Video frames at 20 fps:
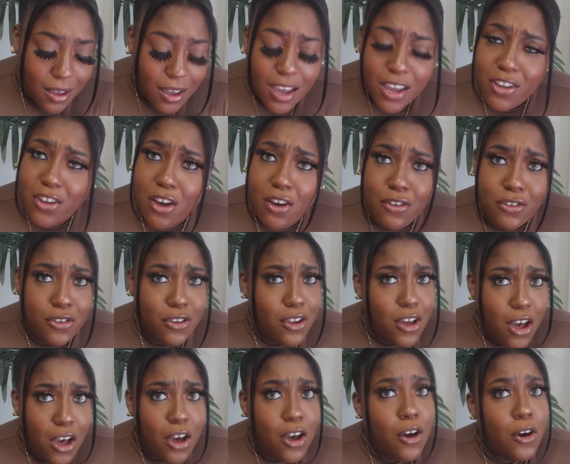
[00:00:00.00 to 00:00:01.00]
Y'all
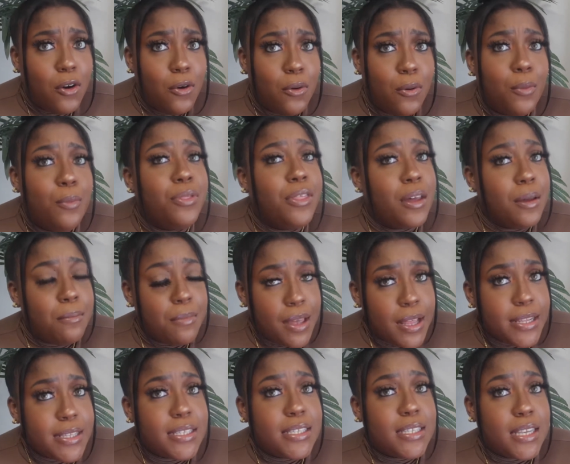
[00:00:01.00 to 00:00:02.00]
know the
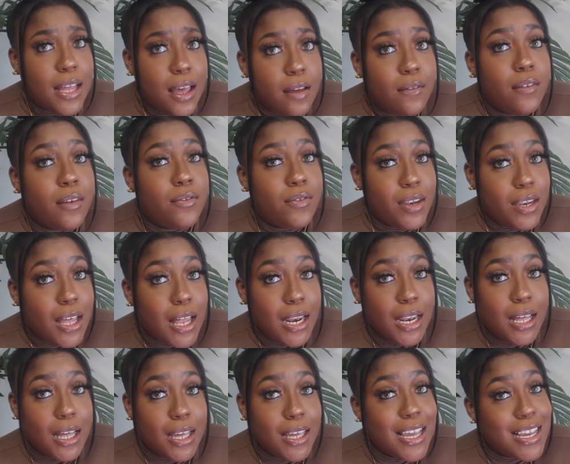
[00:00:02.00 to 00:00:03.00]
men's love of
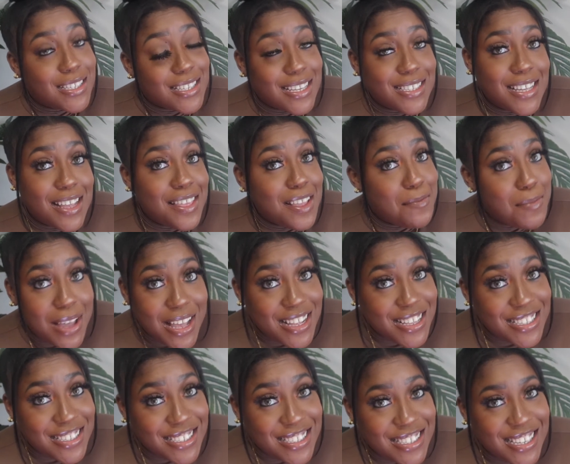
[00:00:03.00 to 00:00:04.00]
vanilla. Yes, I said the
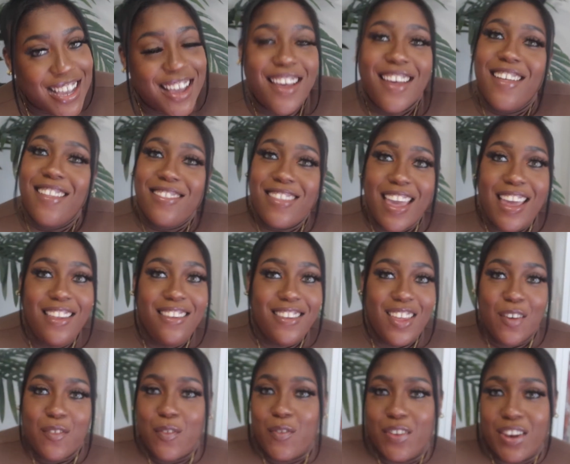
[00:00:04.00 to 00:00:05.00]
men's. They
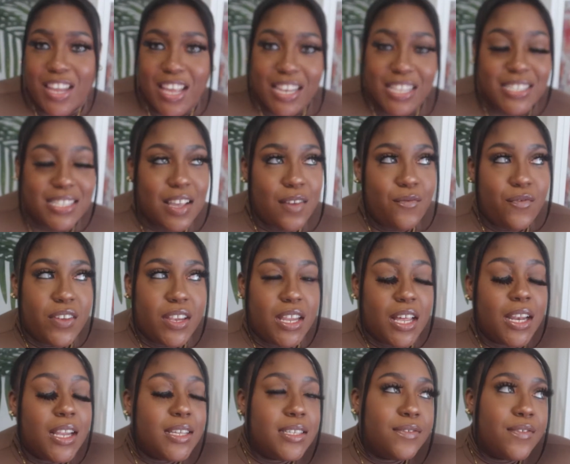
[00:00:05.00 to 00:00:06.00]
love a vanilla scent.
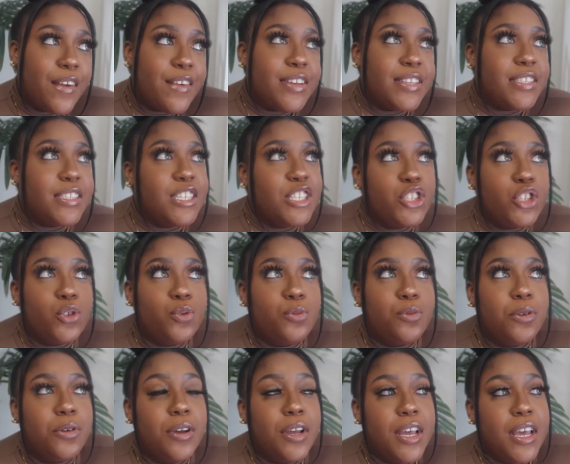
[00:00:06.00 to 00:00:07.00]
Vanilla is very
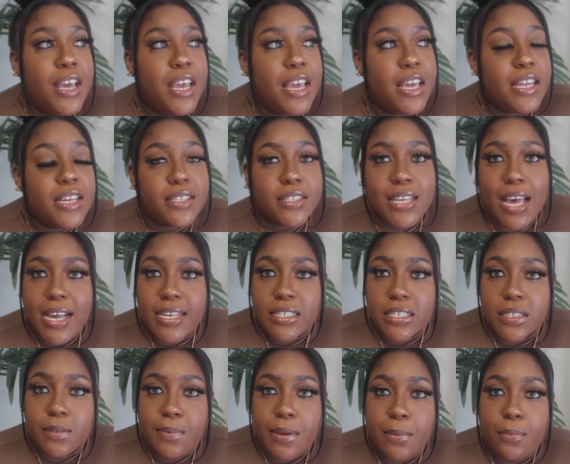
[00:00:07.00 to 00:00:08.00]
sensual. It
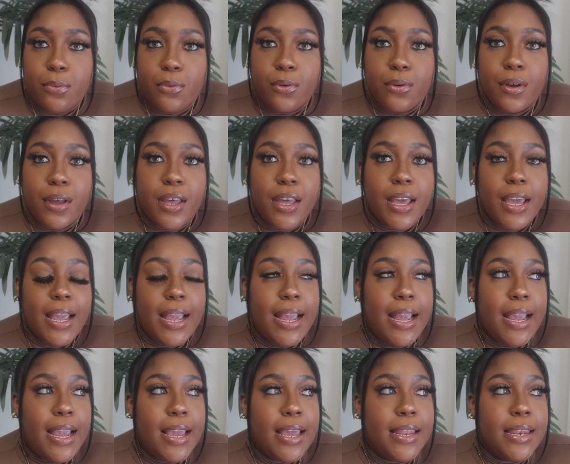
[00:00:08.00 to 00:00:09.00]
entices people,
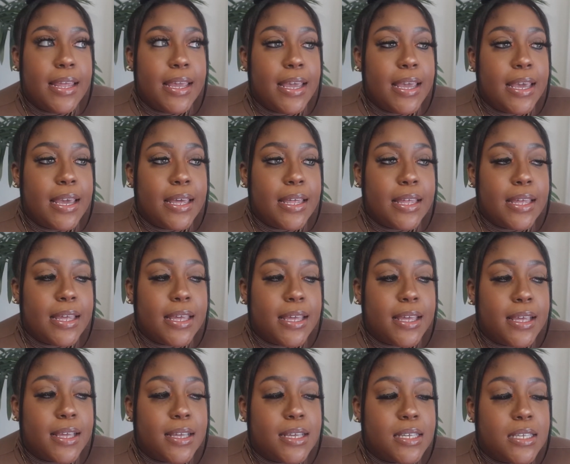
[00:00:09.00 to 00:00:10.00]
and it
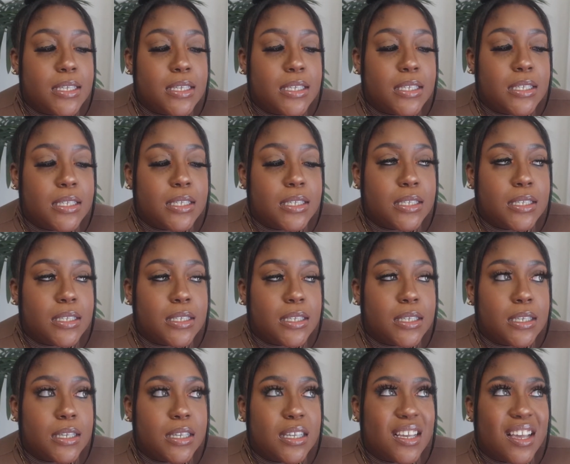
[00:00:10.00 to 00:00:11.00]
is
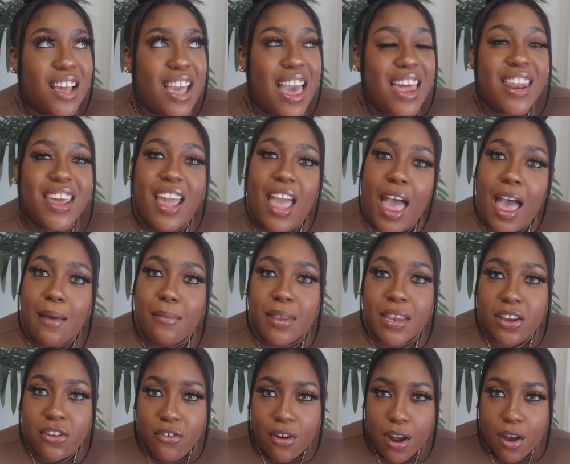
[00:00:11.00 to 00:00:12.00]
kind of
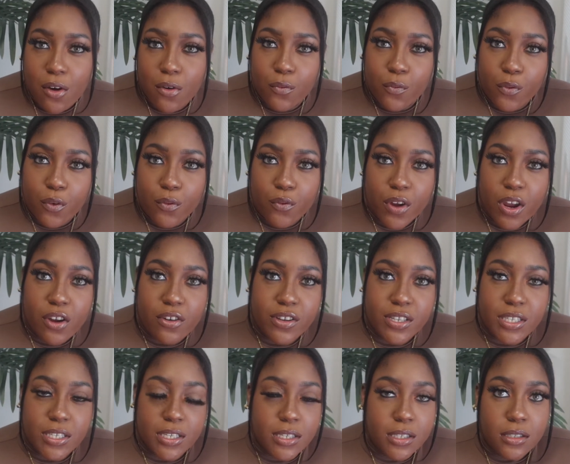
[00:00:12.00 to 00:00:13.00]
common ground for
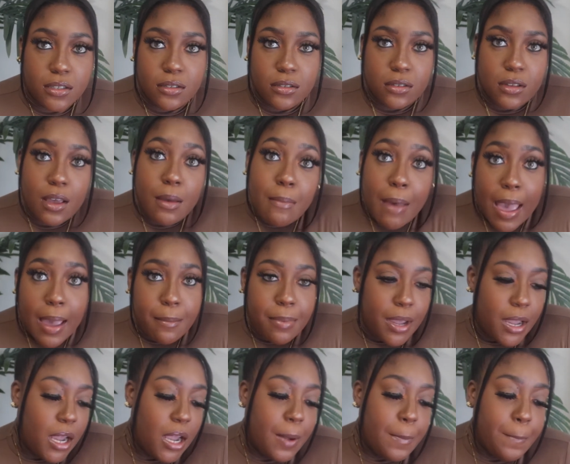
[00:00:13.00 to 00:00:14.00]
fragrances, in my
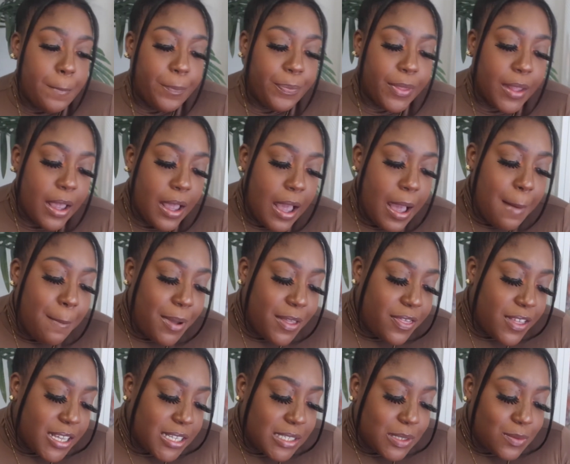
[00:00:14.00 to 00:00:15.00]
opinion. But
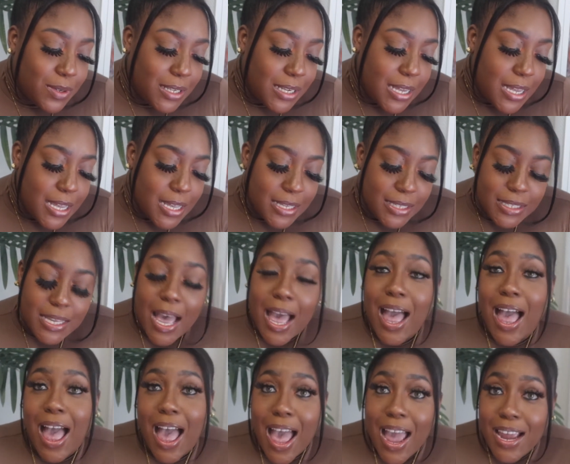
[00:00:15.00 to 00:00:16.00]
this one is
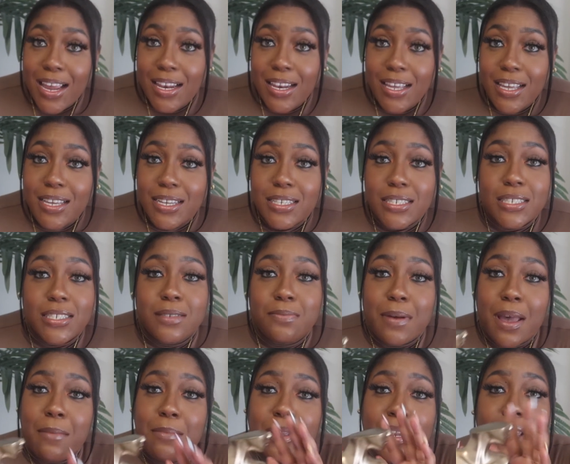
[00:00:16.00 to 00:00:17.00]
Eilish
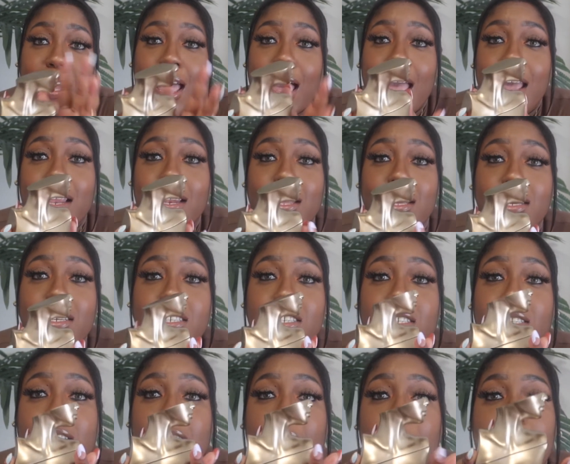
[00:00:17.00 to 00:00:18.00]
by Billie Eilish.